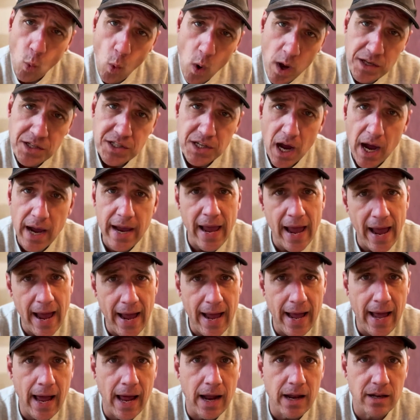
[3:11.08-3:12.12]
once I
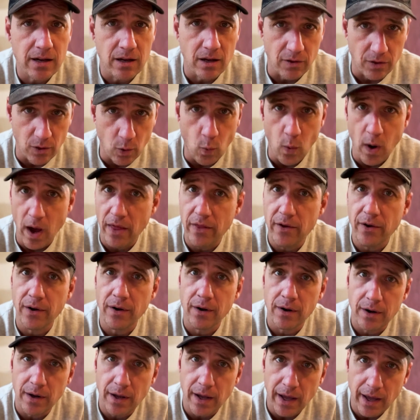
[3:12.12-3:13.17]
had the weather
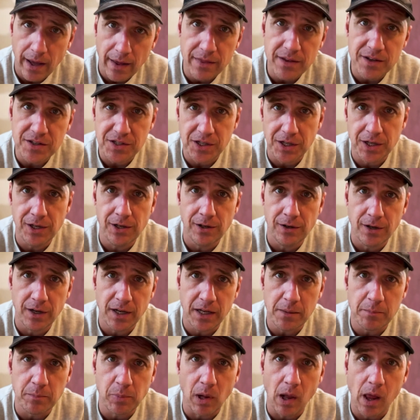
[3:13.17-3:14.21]
and the security
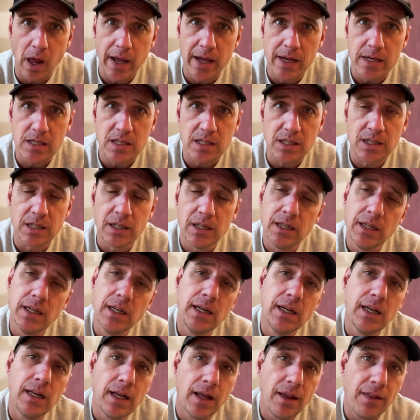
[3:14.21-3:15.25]
in place,
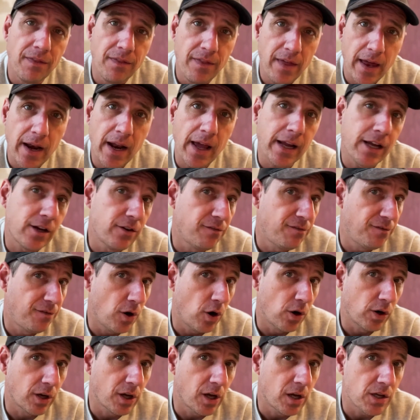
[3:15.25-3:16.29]
then I could
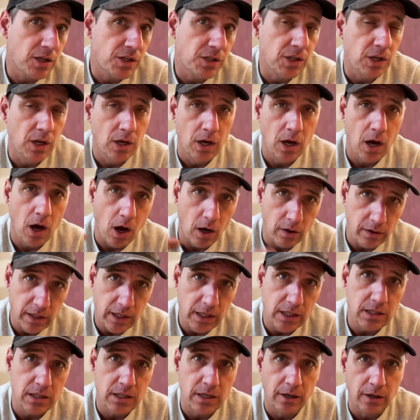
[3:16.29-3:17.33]
focus on the
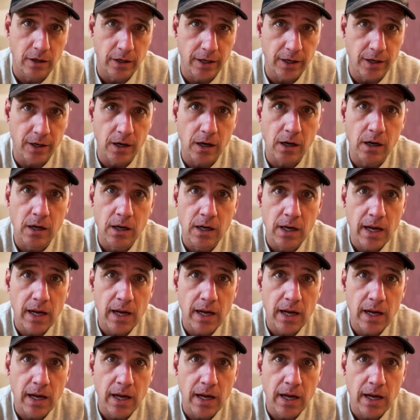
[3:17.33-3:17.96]
interior.